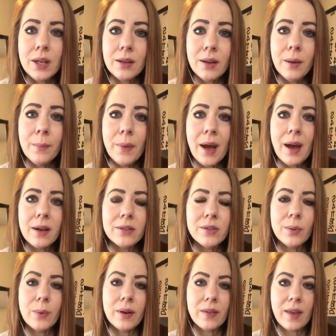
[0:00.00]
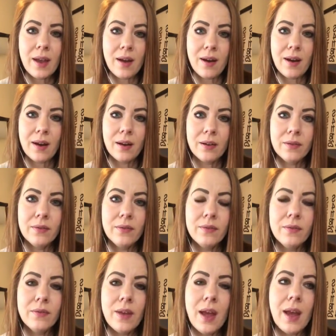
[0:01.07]
come back to where they are
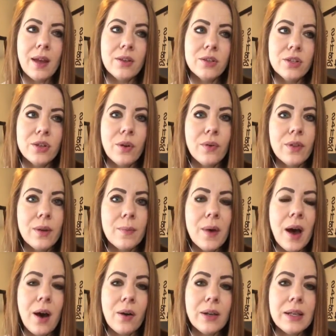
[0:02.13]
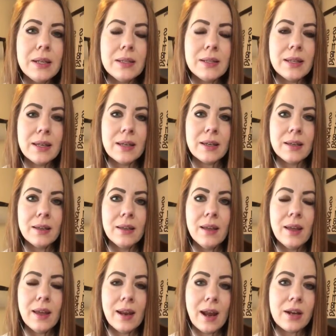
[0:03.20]
and show them how easy
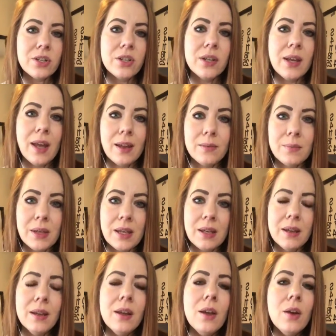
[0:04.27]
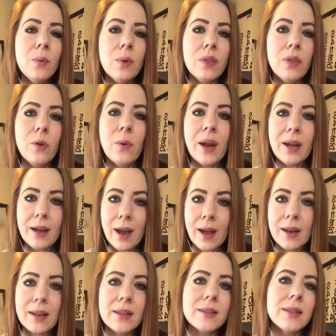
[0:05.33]
it actually can be with the right
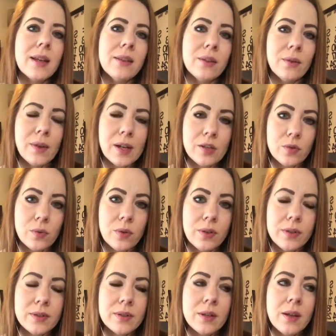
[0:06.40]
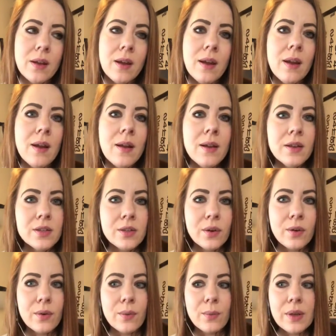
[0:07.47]
guidance and the right tools.
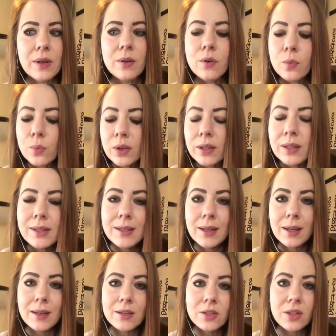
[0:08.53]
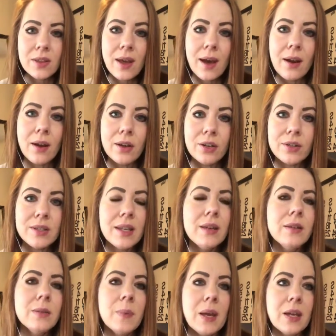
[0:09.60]
So we really dig into that on your
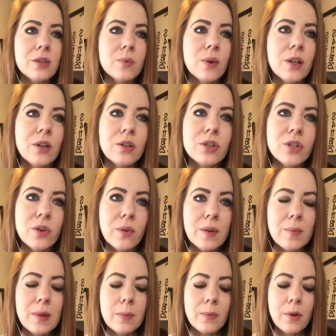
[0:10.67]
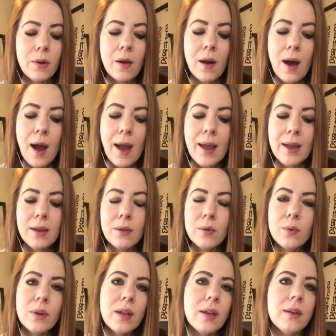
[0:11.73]
sales page, where you're showing people, I
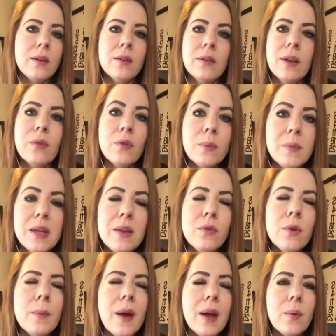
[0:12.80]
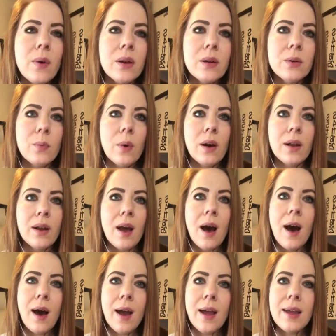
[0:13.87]
can, like for me, for my one-on-one,
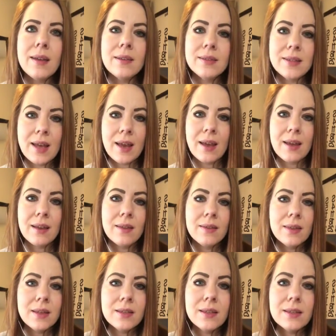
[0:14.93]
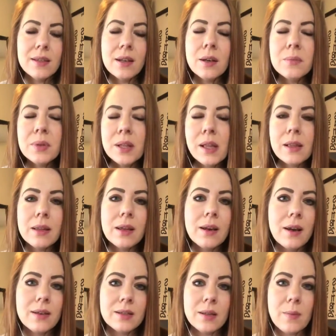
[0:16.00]
I say this is a completely
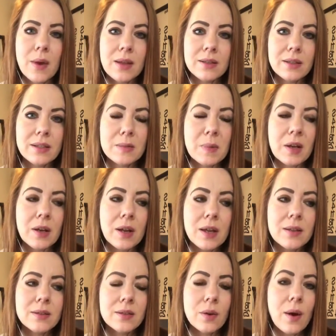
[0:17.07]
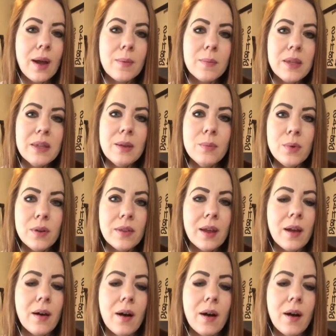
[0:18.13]
customized experience. So I meet them where they